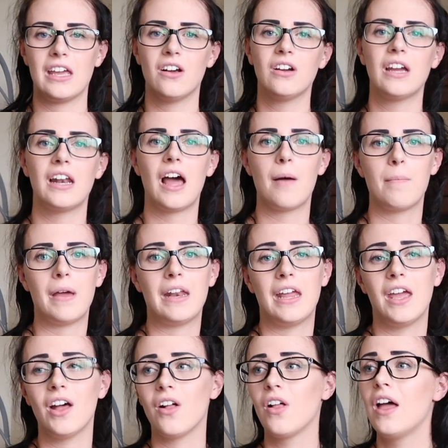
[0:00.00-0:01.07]
He'll get up and
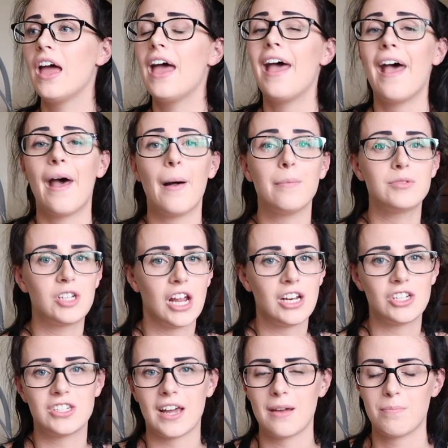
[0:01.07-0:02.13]
he'll help
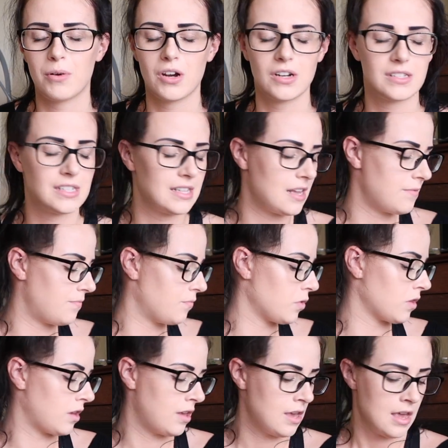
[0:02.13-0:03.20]
change diapers and then
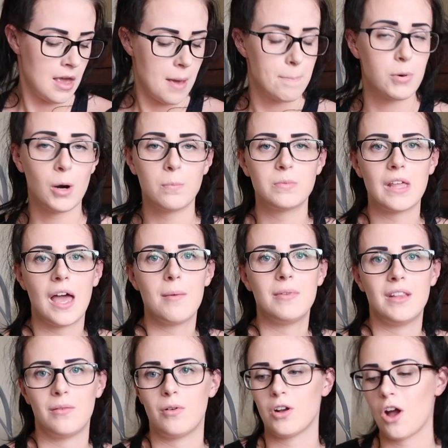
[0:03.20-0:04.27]
burp them,
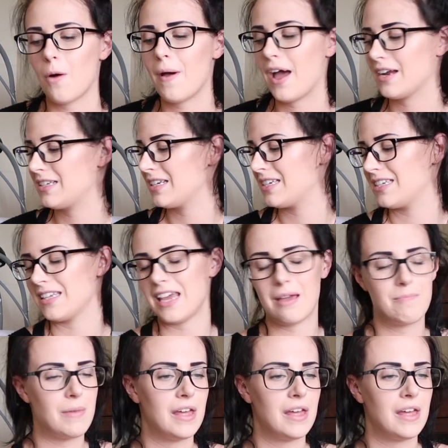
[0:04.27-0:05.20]
and then we'll go back to sleep.